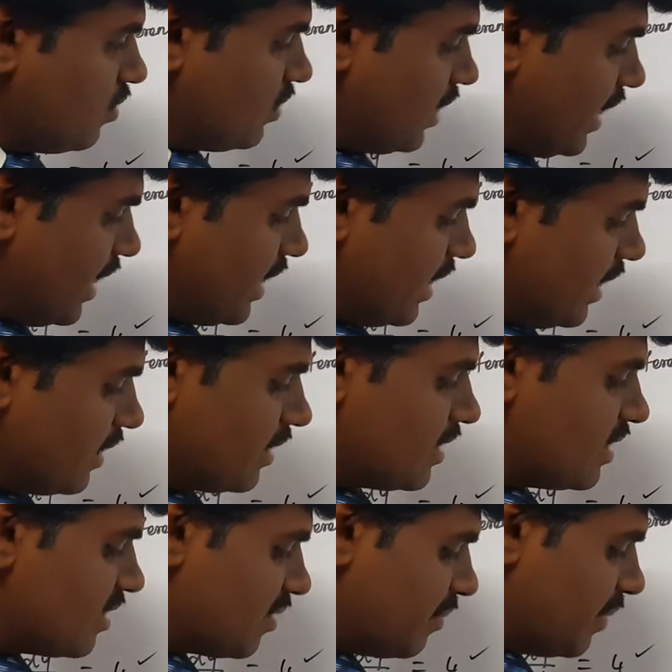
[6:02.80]
on the end, that
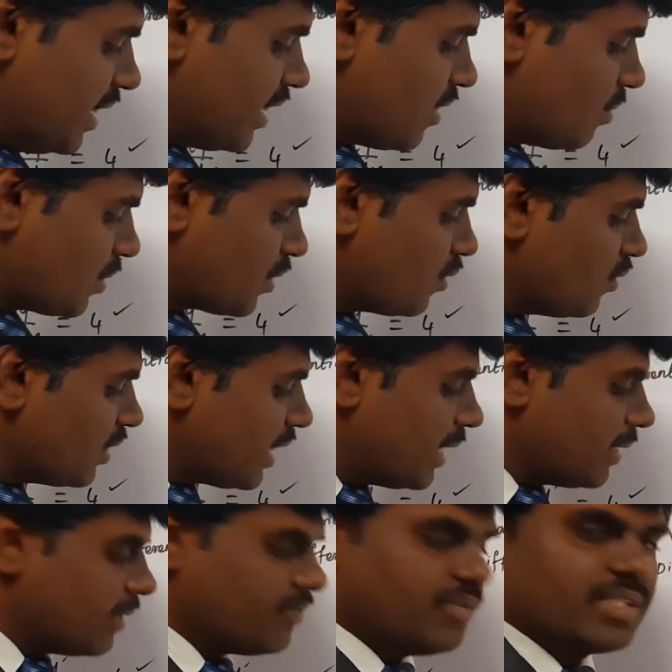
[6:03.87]
is the meaning of two time
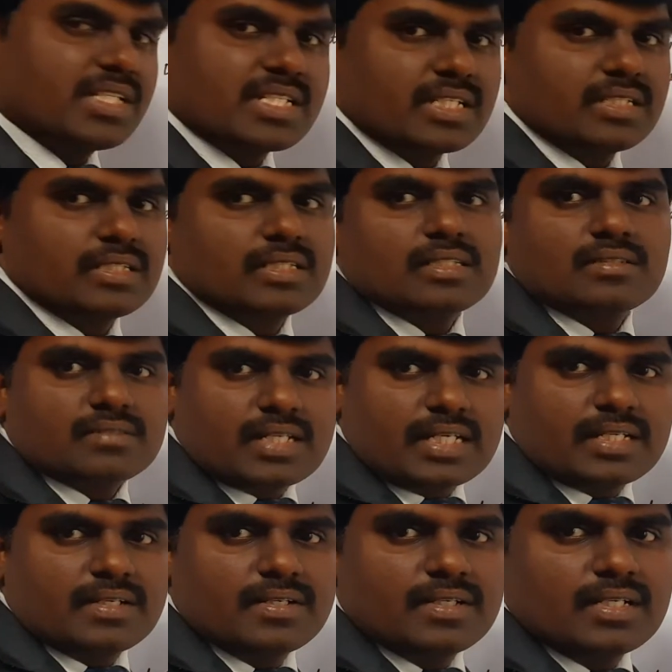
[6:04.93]
differentiation.
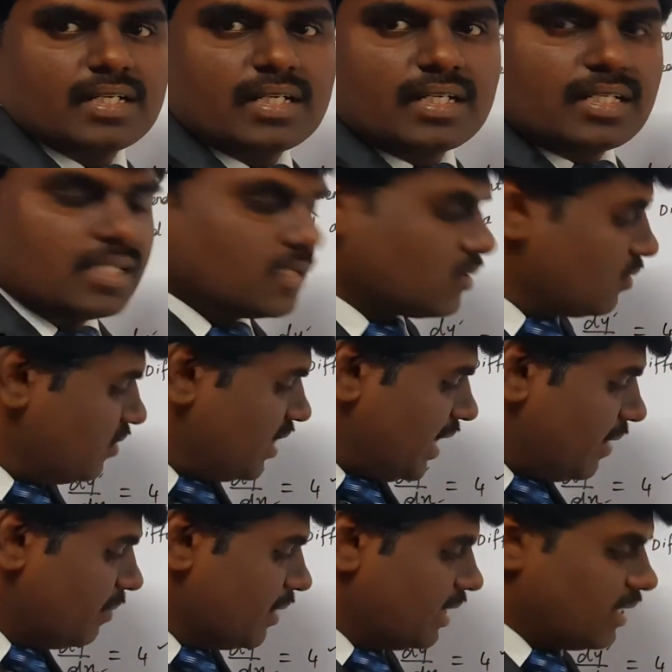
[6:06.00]
Okay, two
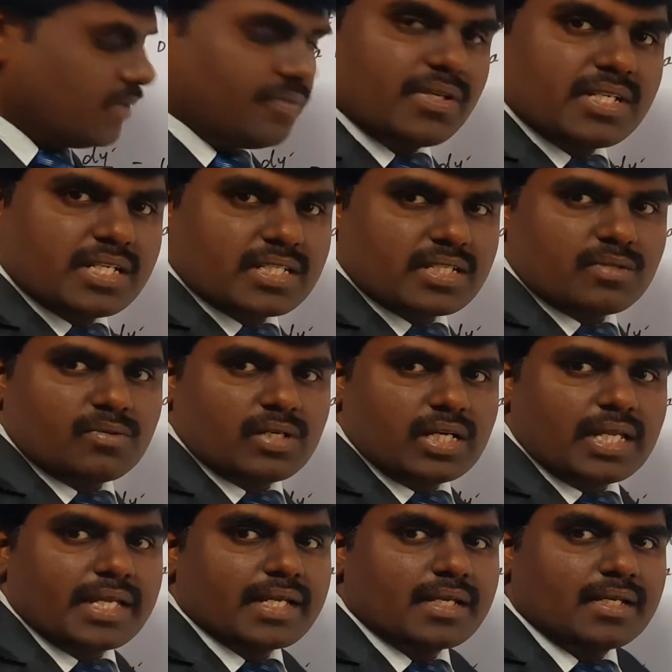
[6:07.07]
time differentiation
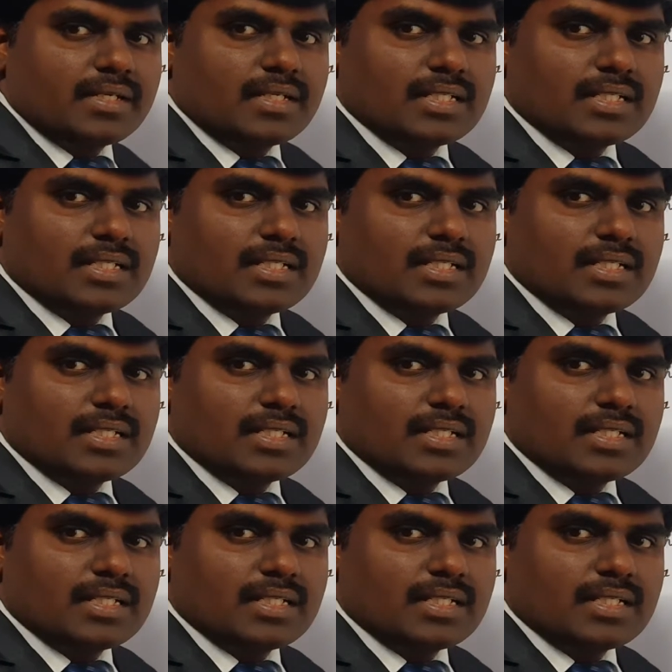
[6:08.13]
only.